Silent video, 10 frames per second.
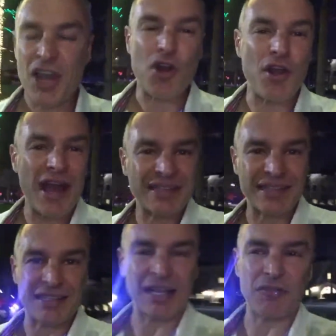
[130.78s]
you're not
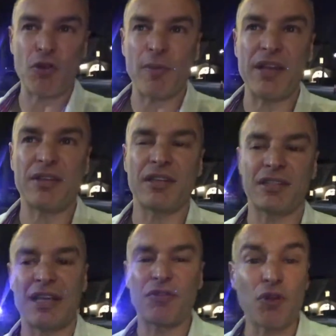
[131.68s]
successful and you're
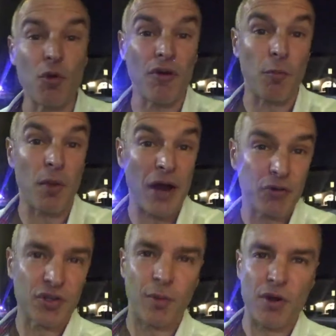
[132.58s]
successful, you want to
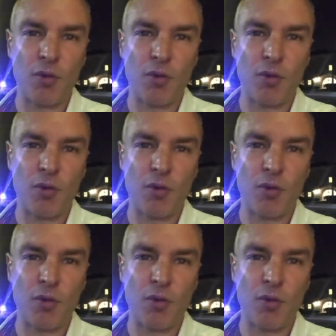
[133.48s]
model someone.